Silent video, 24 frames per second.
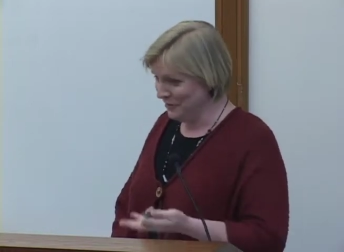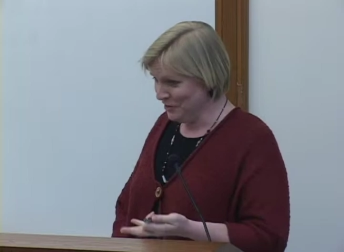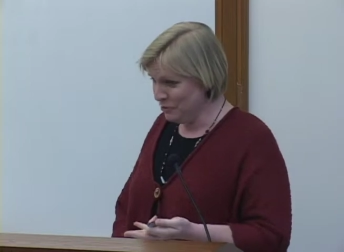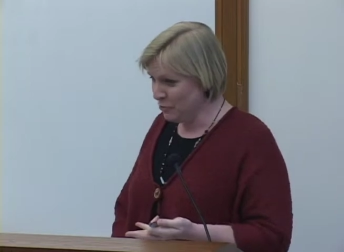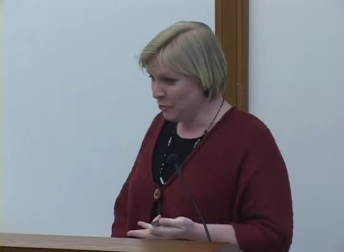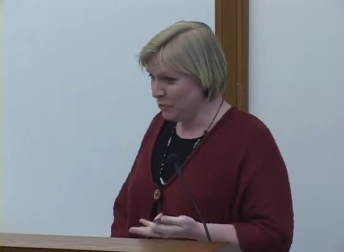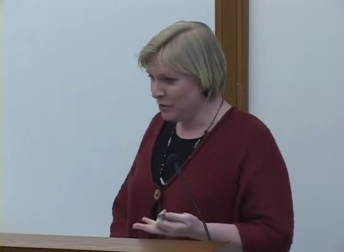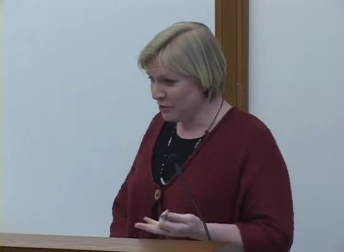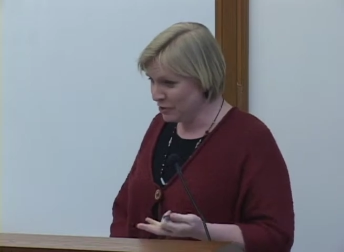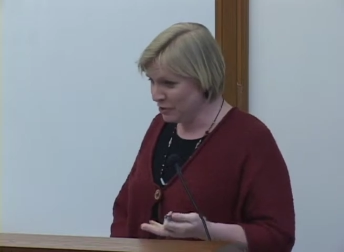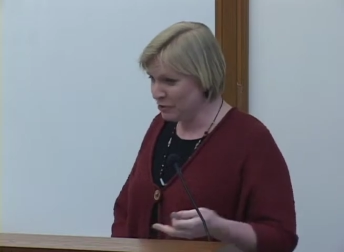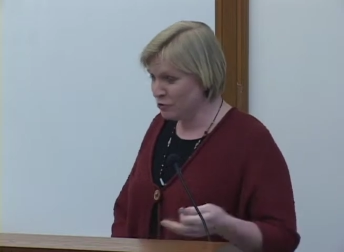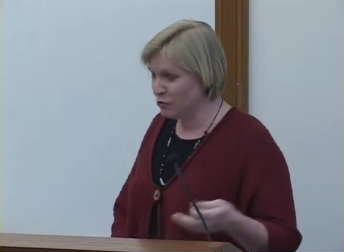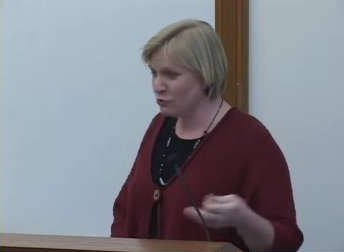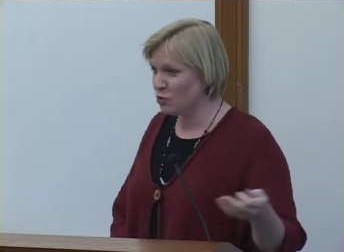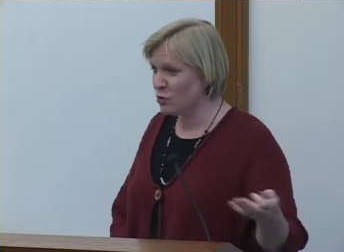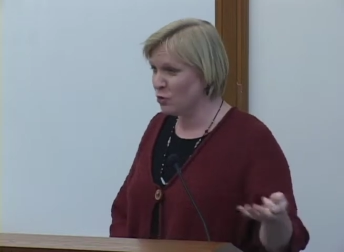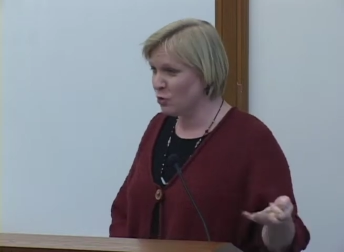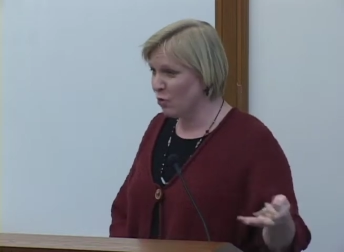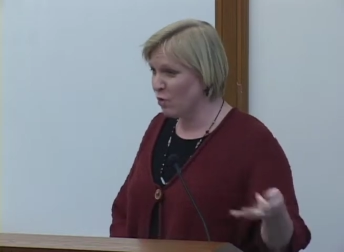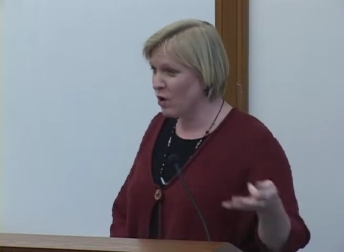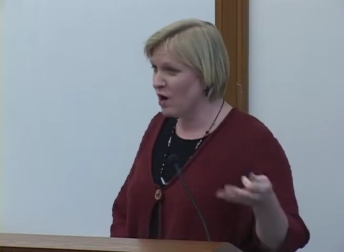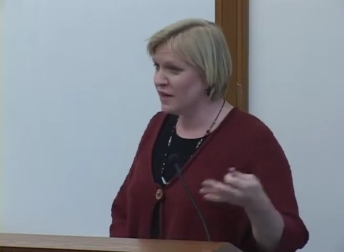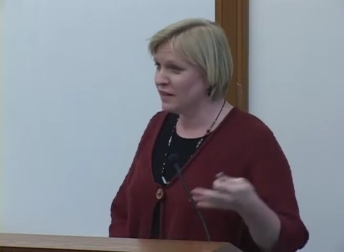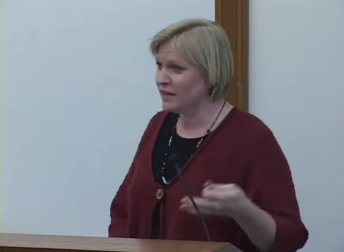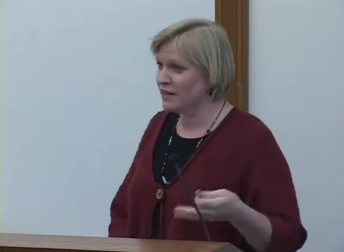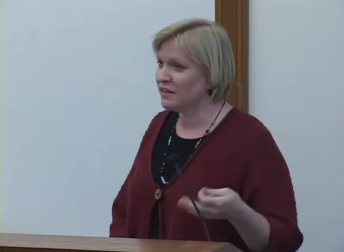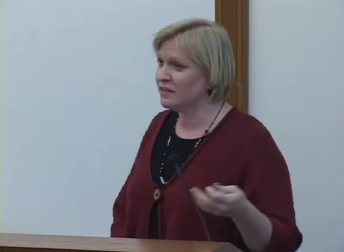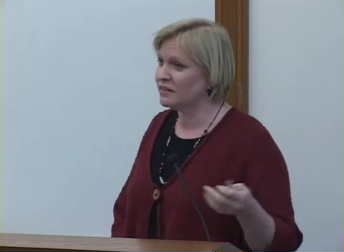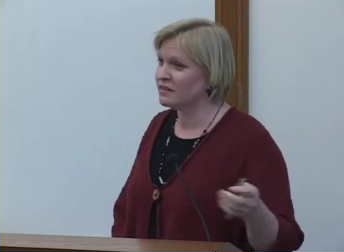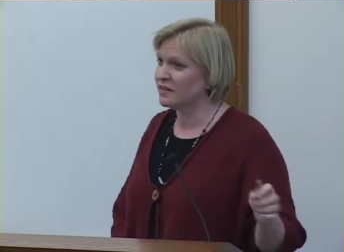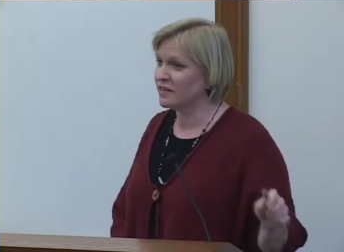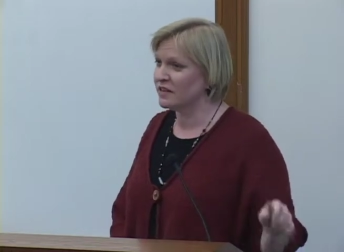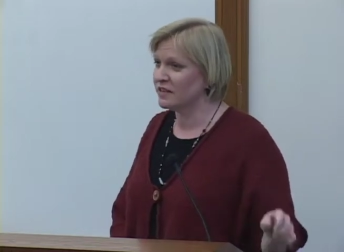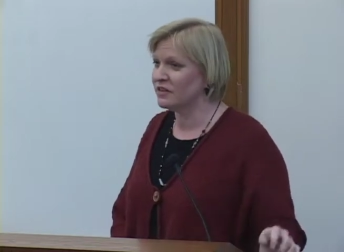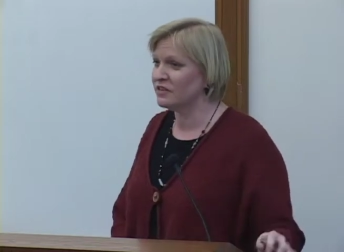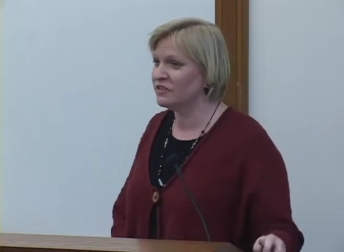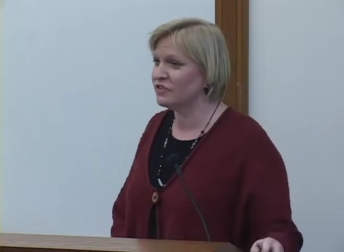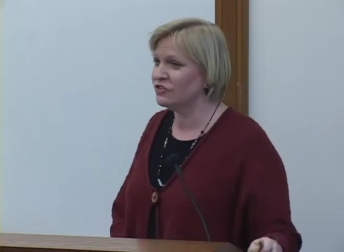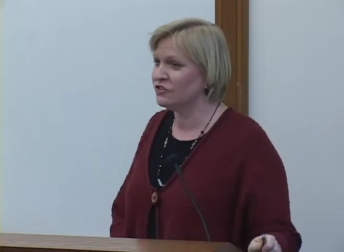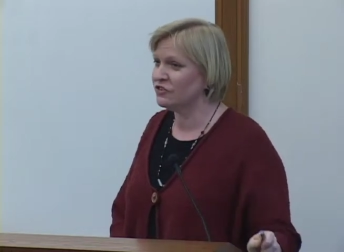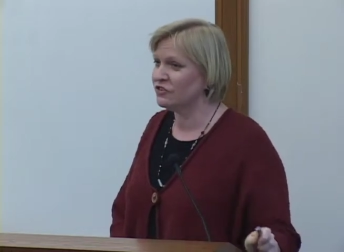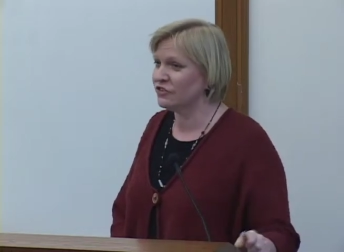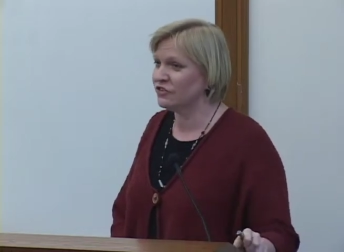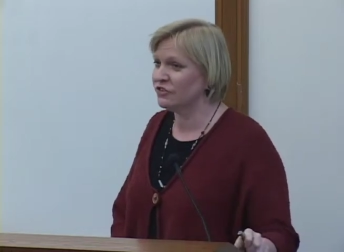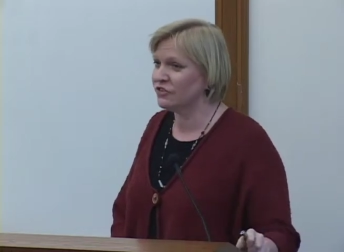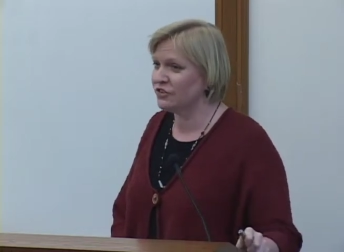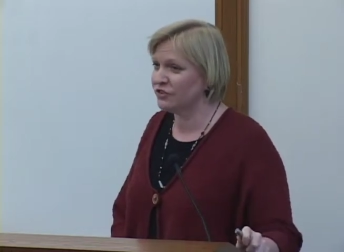with the group why they decided to
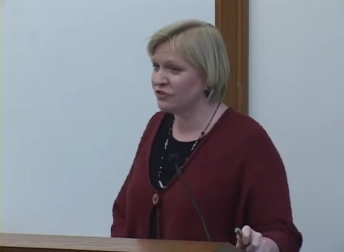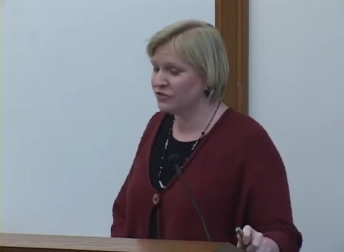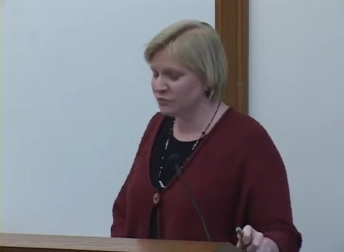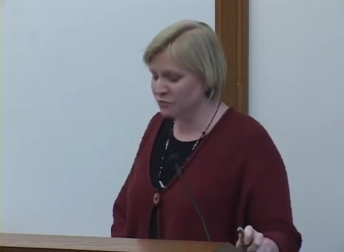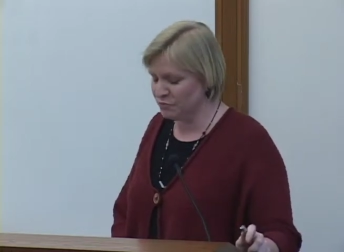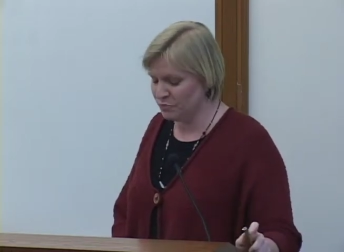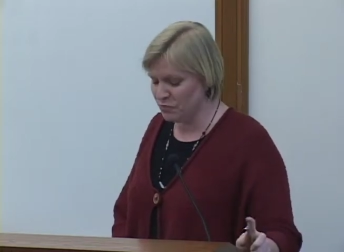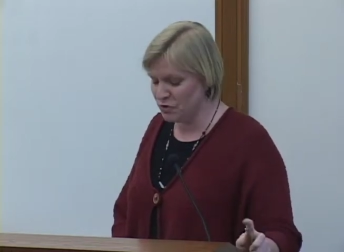choose this